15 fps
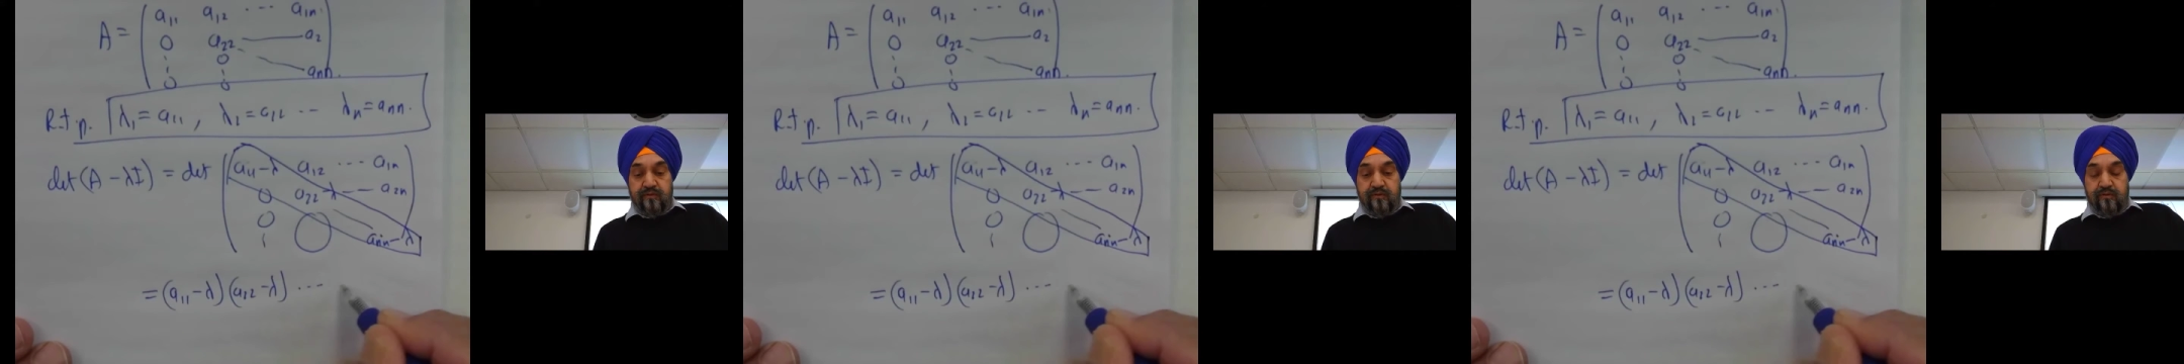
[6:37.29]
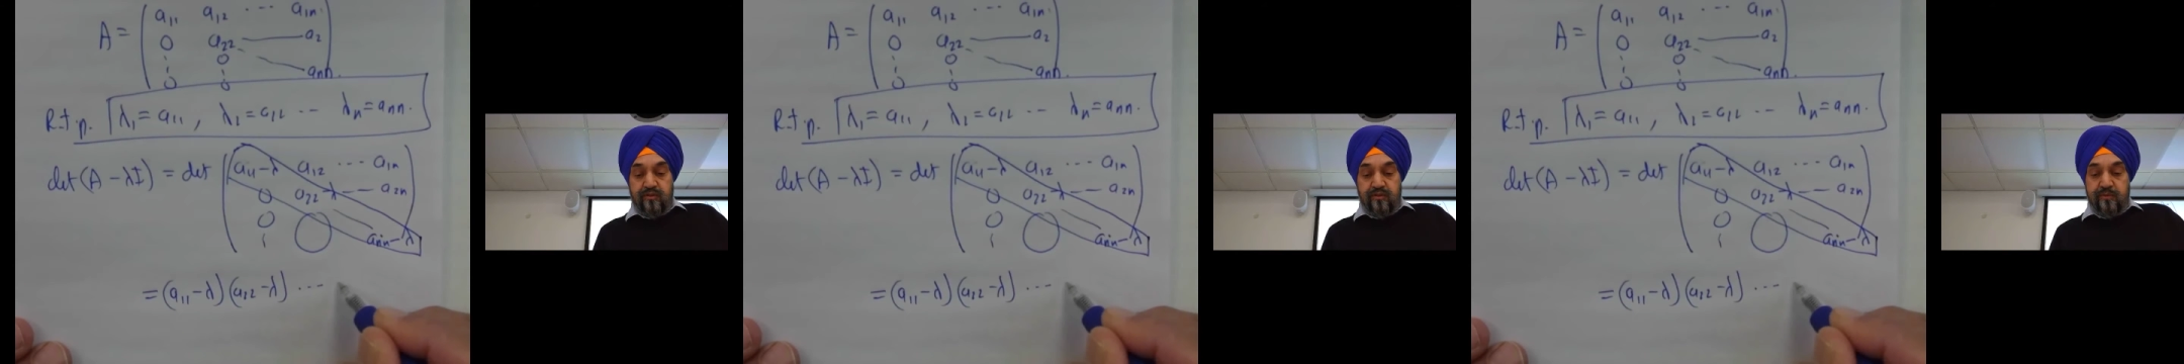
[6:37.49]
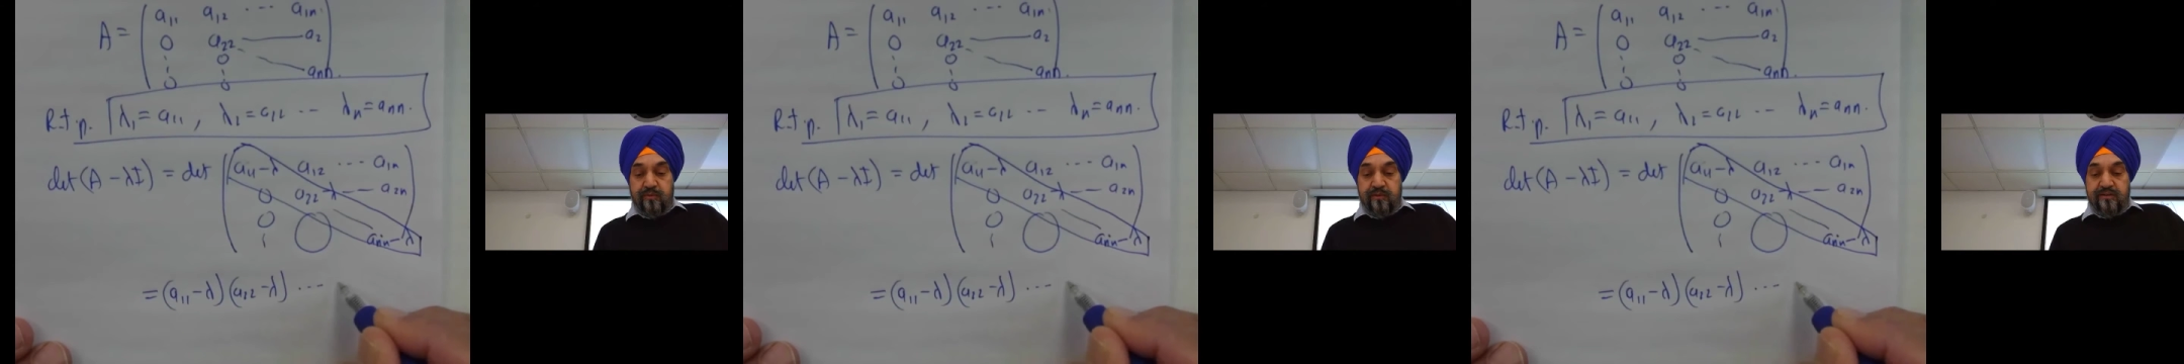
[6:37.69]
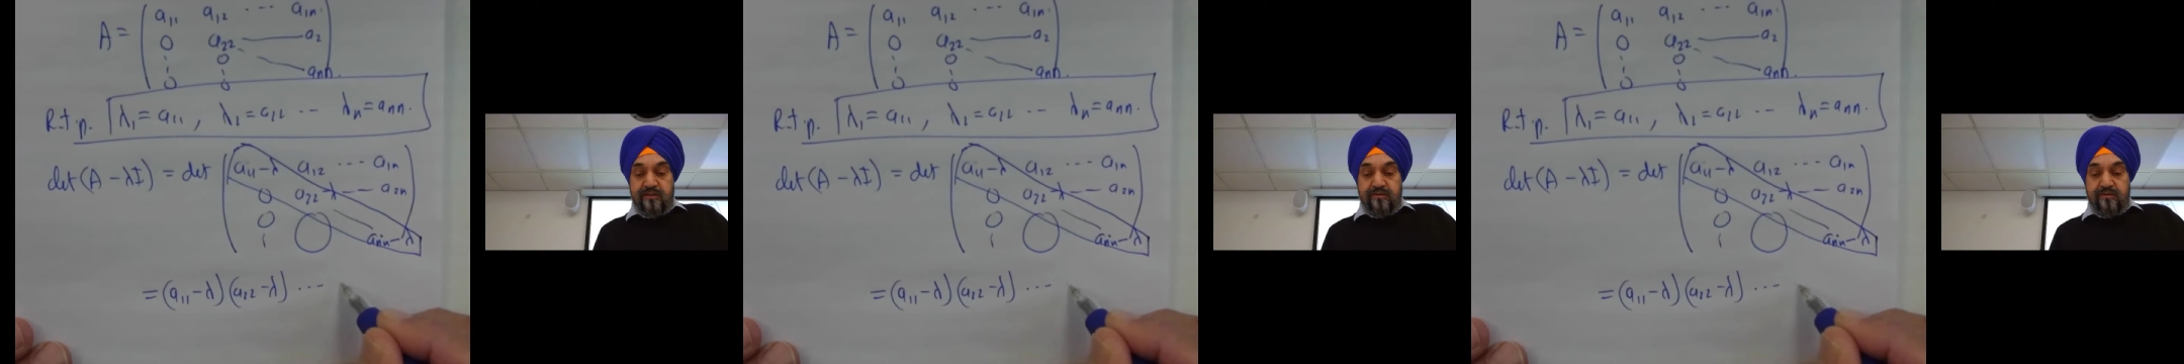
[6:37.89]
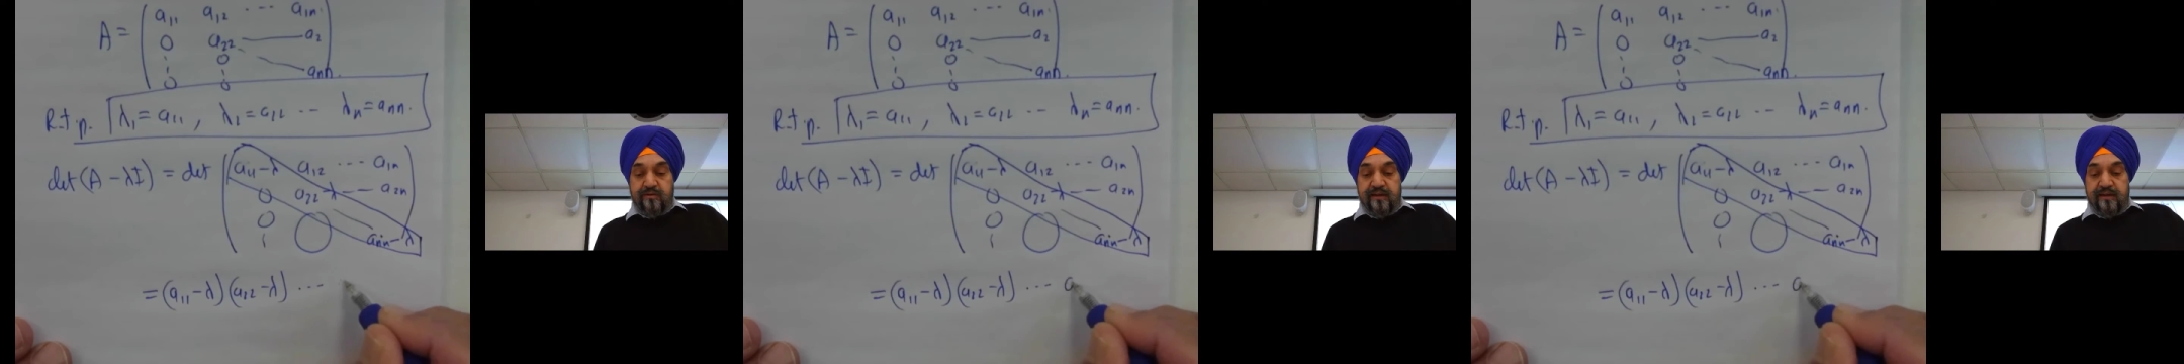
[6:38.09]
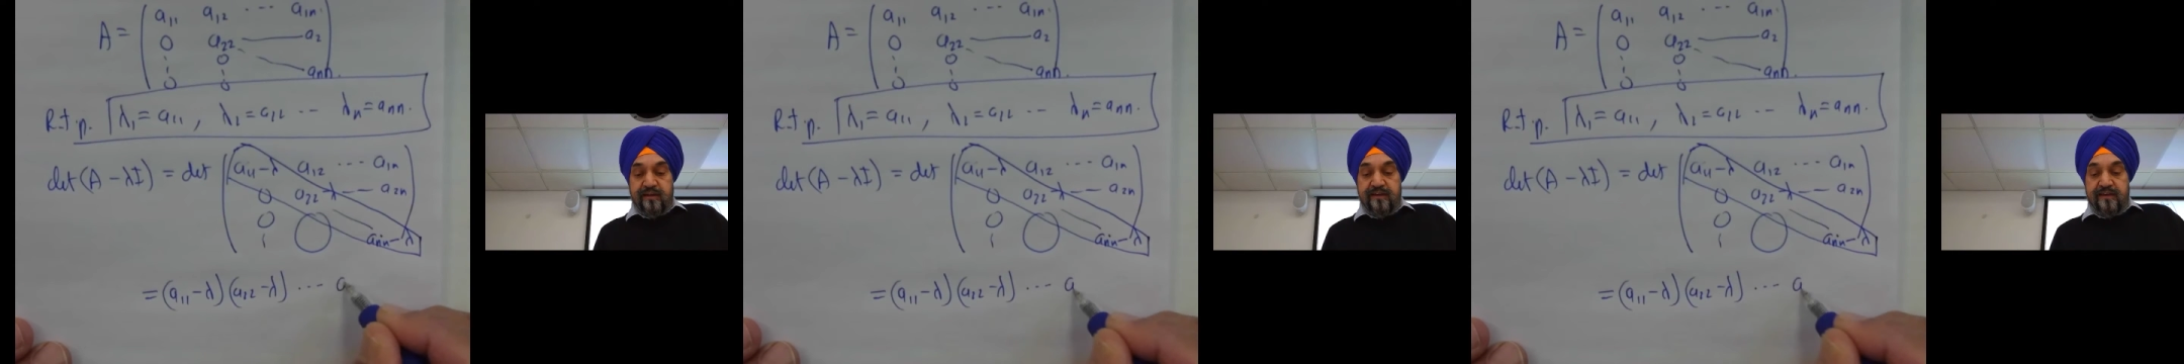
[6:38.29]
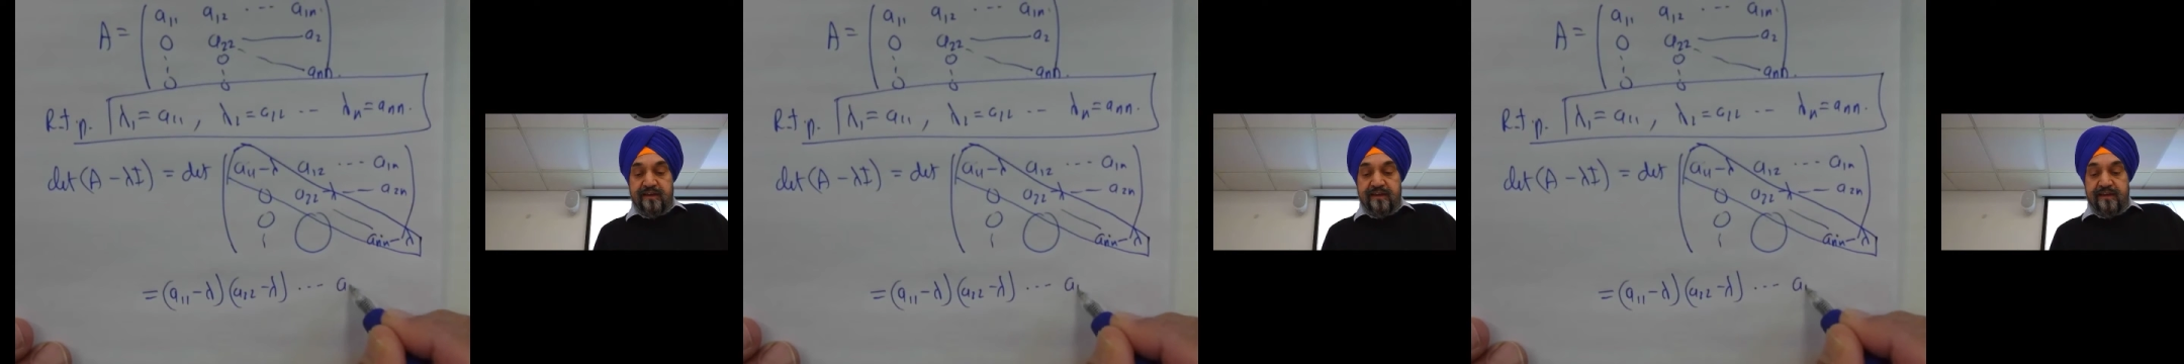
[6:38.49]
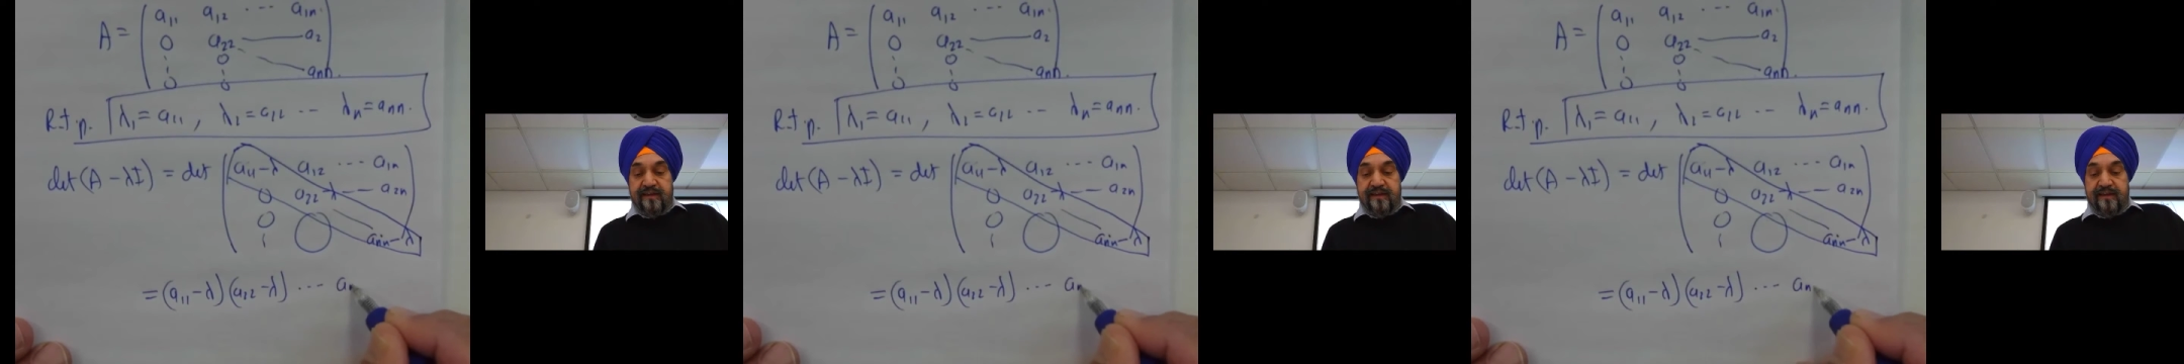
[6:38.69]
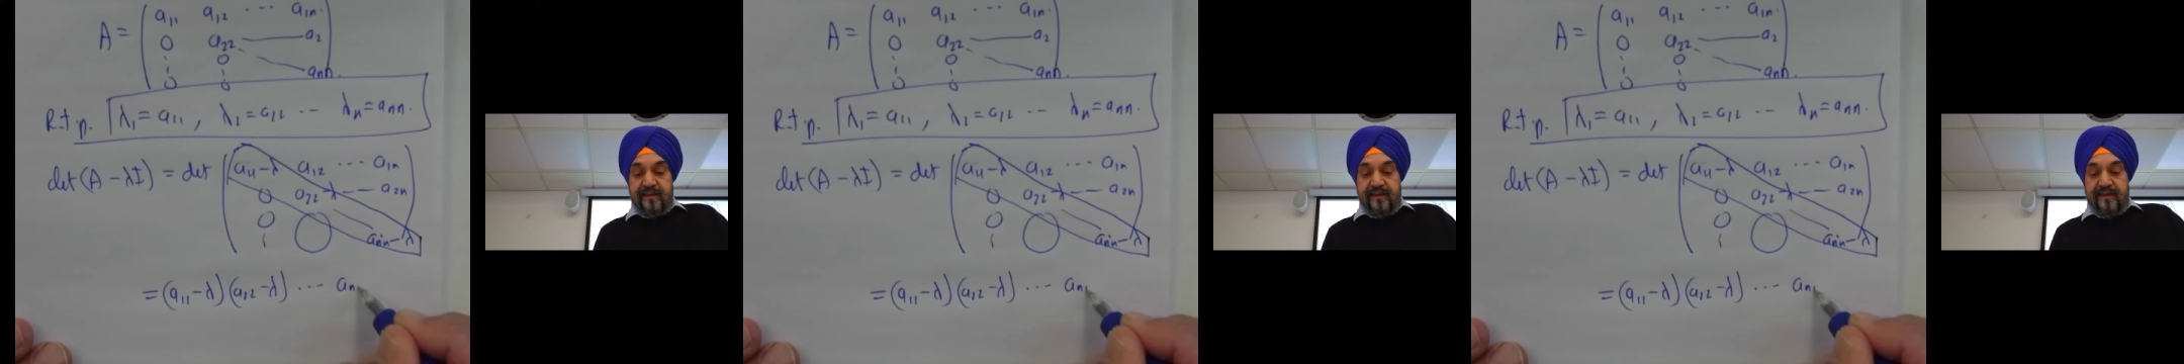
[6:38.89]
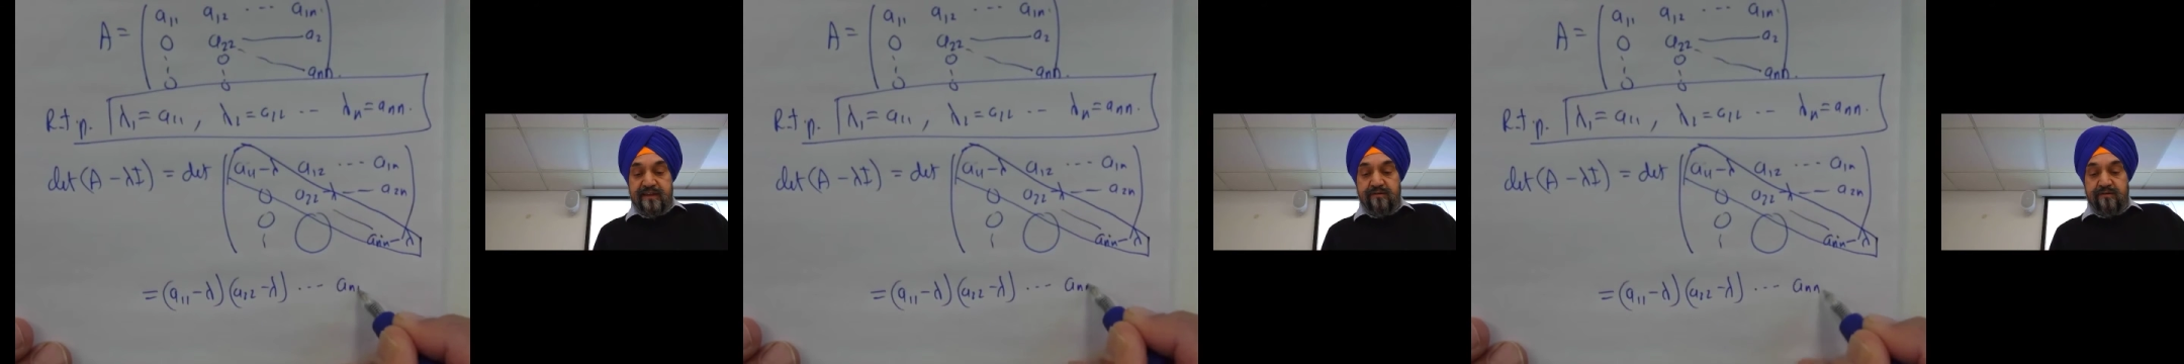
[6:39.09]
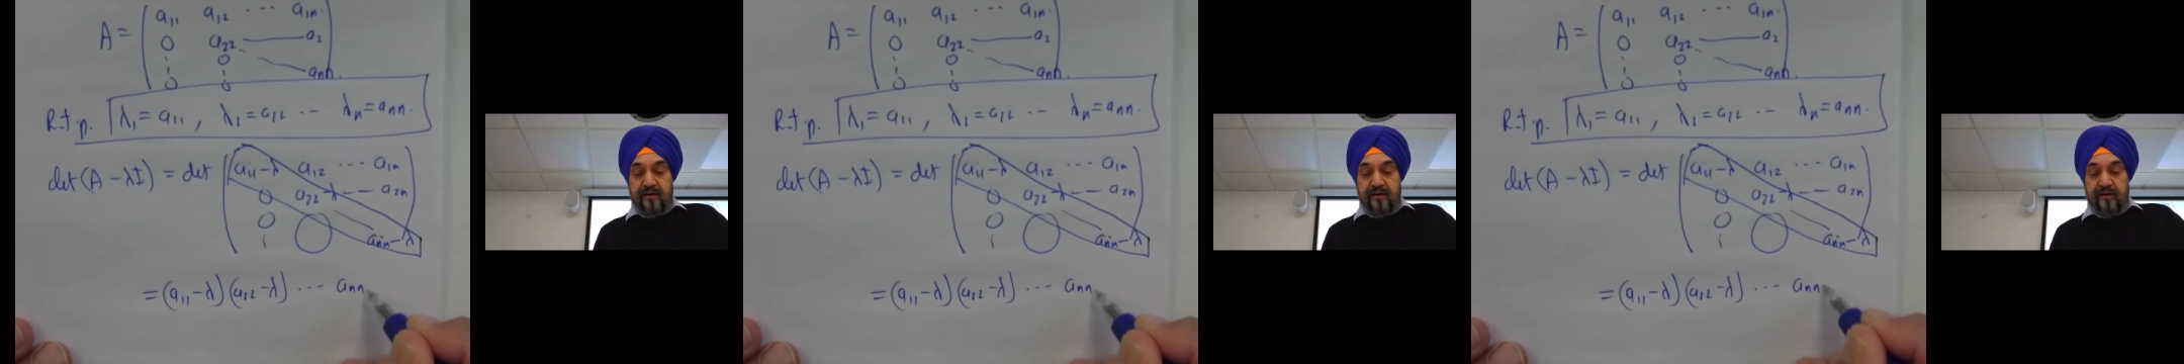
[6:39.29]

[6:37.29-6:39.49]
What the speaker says: all the way to ANN